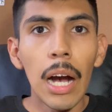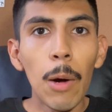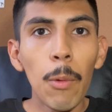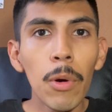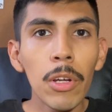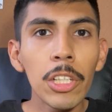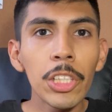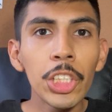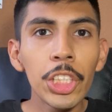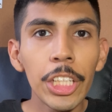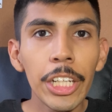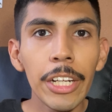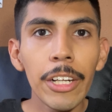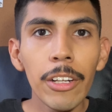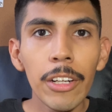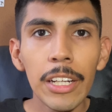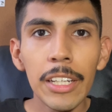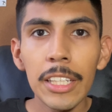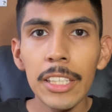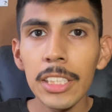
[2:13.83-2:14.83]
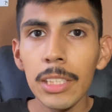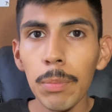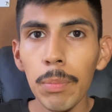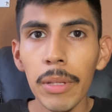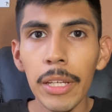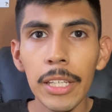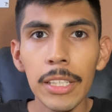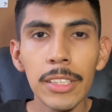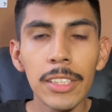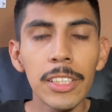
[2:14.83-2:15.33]
I want to share and
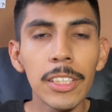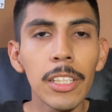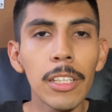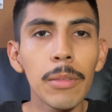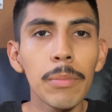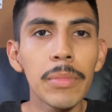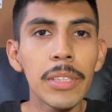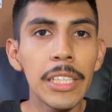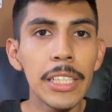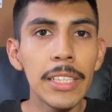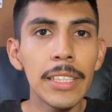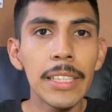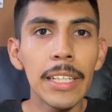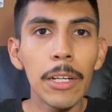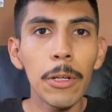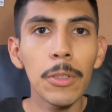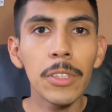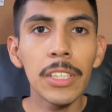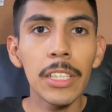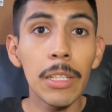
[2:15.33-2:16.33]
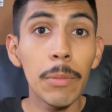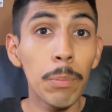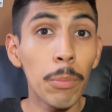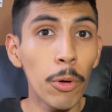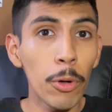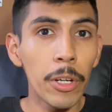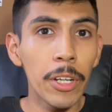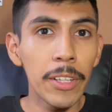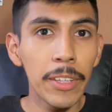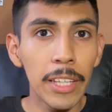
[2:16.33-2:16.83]
explain some details and
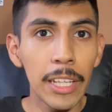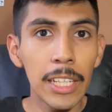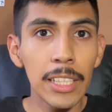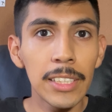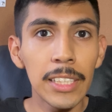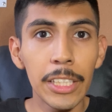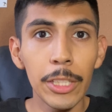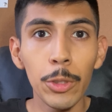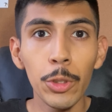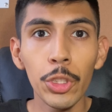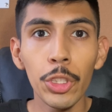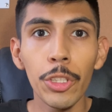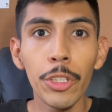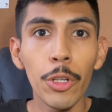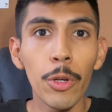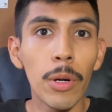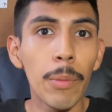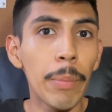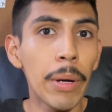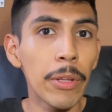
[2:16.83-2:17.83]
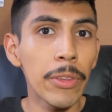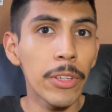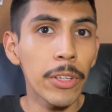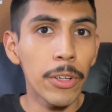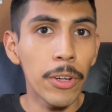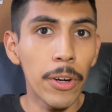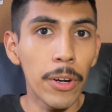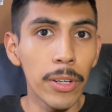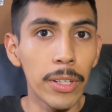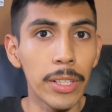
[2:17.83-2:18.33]
important things that you should know about the
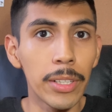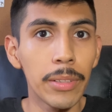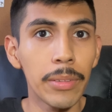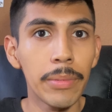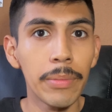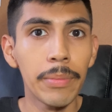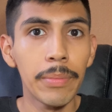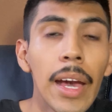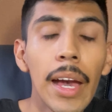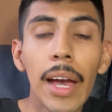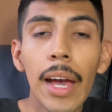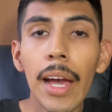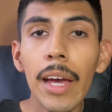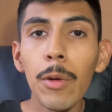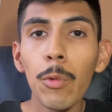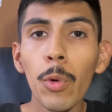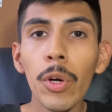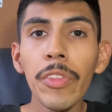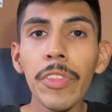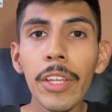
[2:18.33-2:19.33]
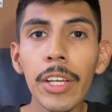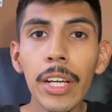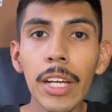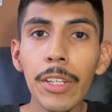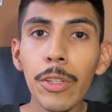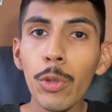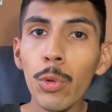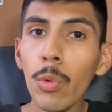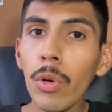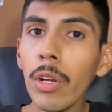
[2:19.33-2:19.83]
card. And one thing I
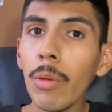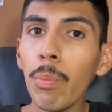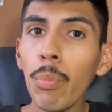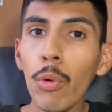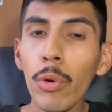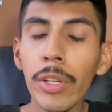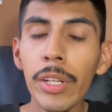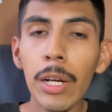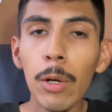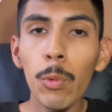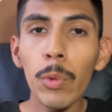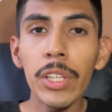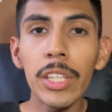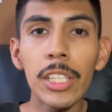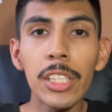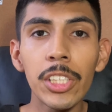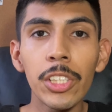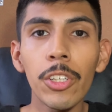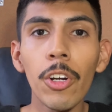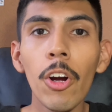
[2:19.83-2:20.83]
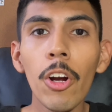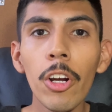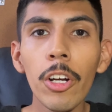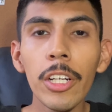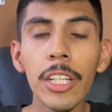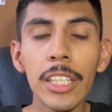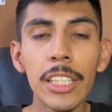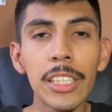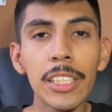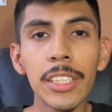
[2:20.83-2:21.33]
do want to point out with this card
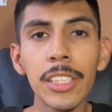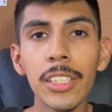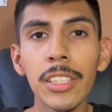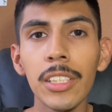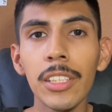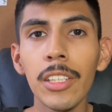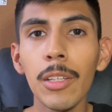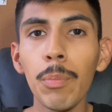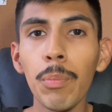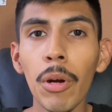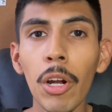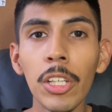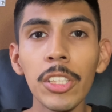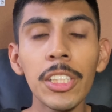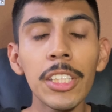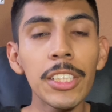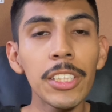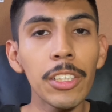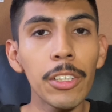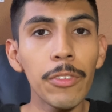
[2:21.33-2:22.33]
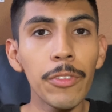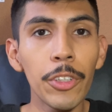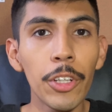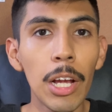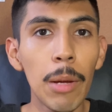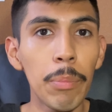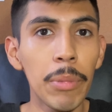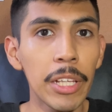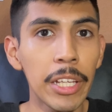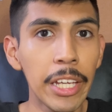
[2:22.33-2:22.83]
is the process of your
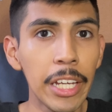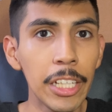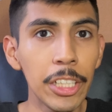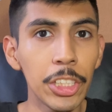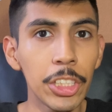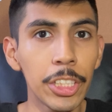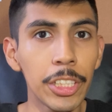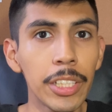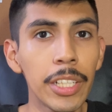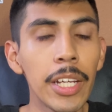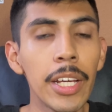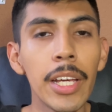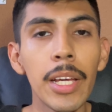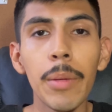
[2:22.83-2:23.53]
application.